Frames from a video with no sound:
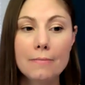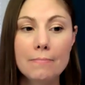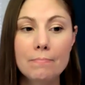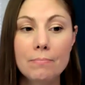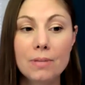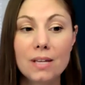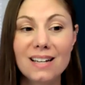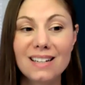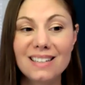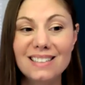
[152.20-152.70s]

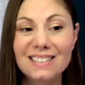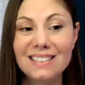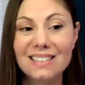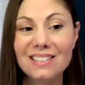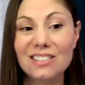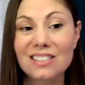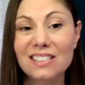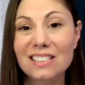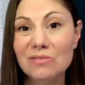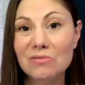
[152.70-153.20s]
because
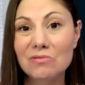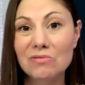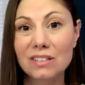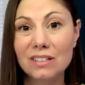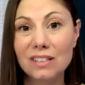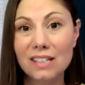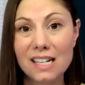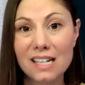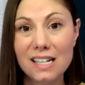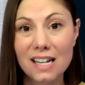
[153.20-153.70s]
there's
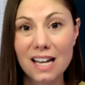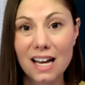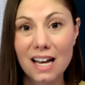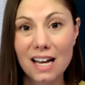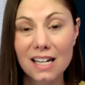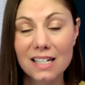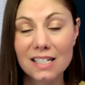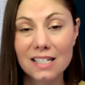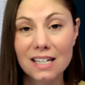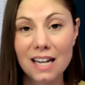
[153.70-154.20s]
really
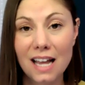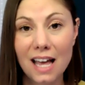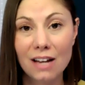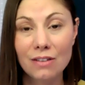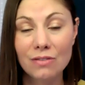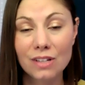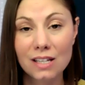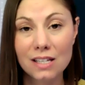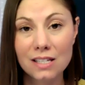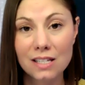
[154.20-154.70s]
not an
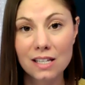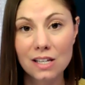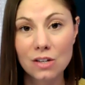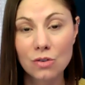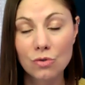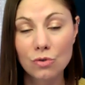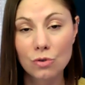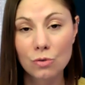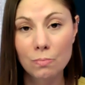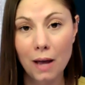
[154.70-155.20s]
advocacy
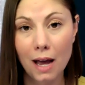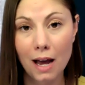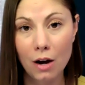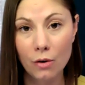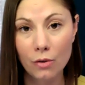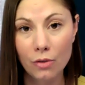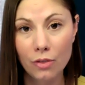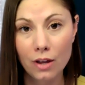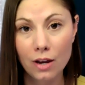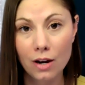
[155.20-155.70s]
group
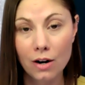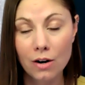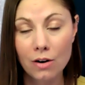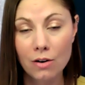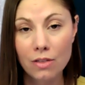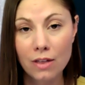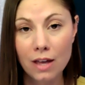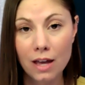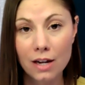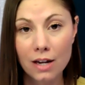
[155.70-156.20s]
out
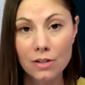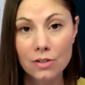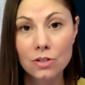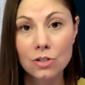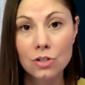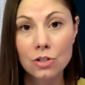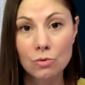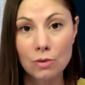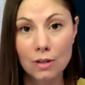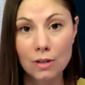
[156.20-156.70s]
there that is
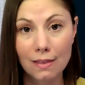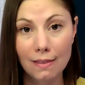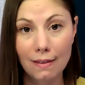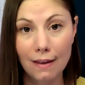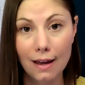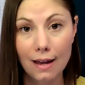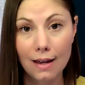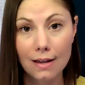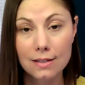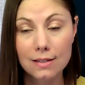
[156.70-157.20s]
doing
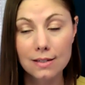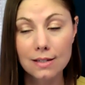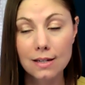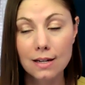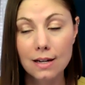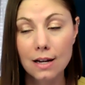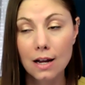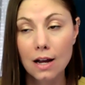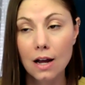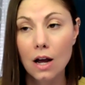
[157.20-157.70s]
that.
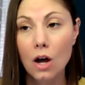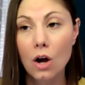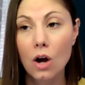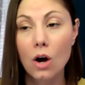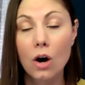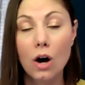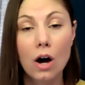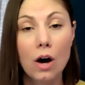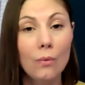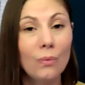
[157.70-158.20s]

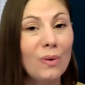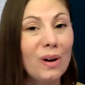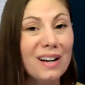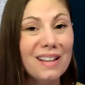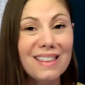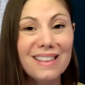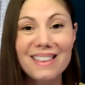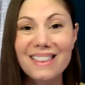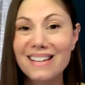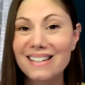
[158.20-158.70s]
One
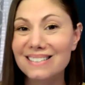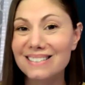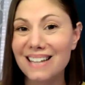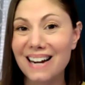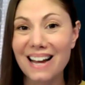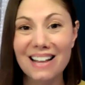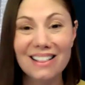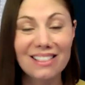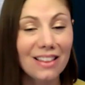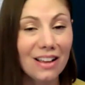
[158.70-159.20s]
of the things that
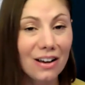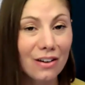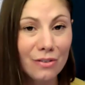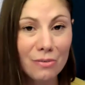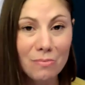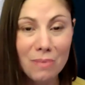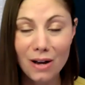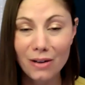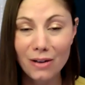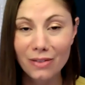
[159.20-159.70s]
I love
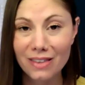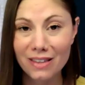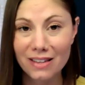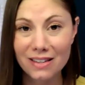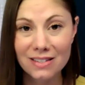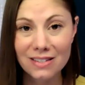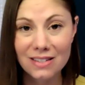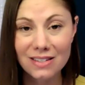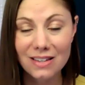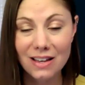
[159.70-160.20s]
about
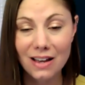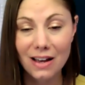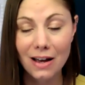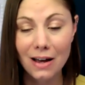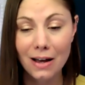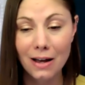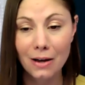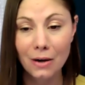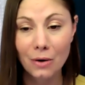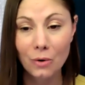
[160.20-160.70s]
this
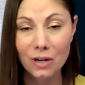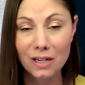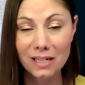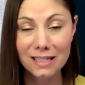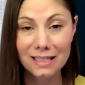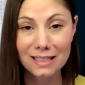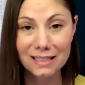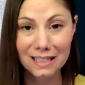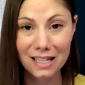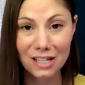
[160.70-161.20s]

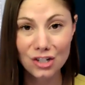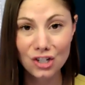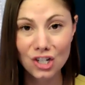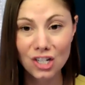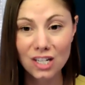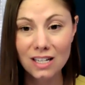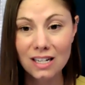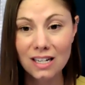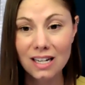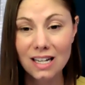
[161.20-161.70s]

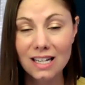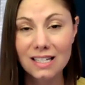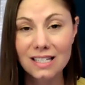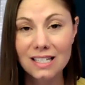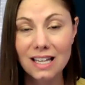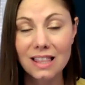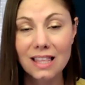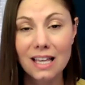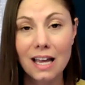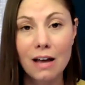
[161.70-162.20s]
organization is
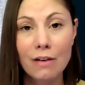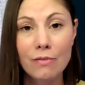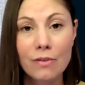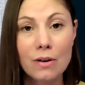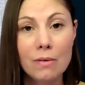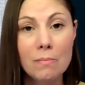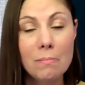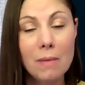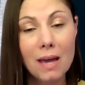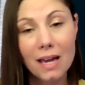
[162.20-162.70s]
that they have
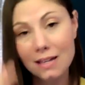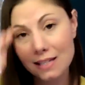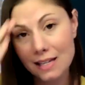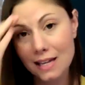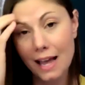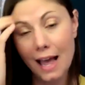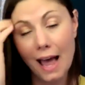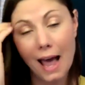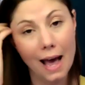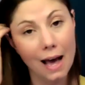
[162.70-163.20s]
an
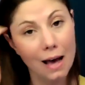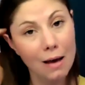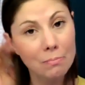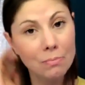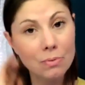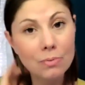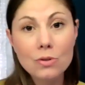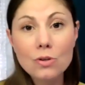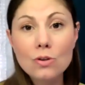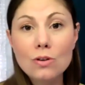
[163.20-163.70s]
amazing app.
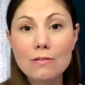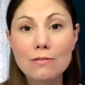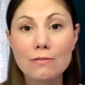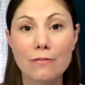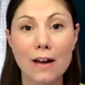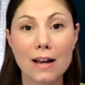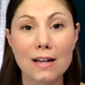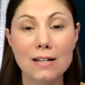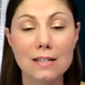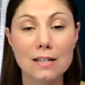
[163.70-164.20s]
You can
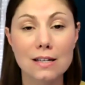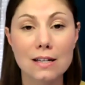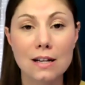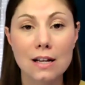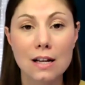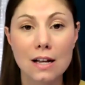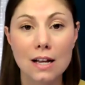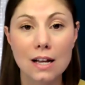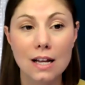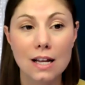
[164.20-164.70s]
find it
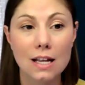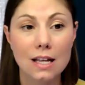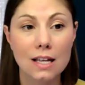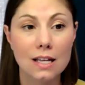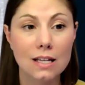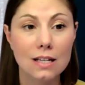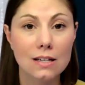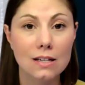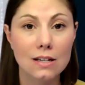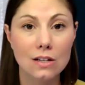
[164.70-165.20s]

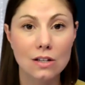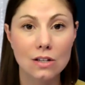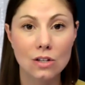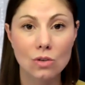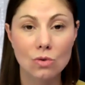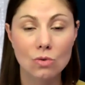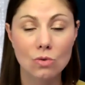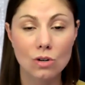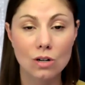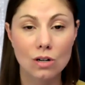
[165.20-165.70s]
in
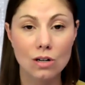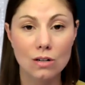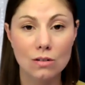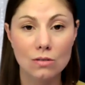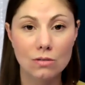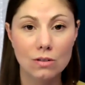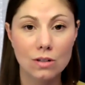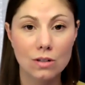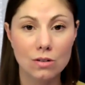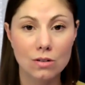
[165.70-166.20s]
your
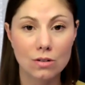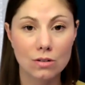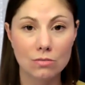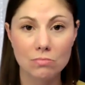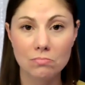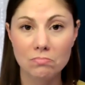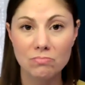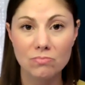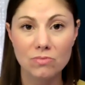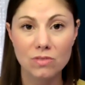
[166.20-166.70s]
little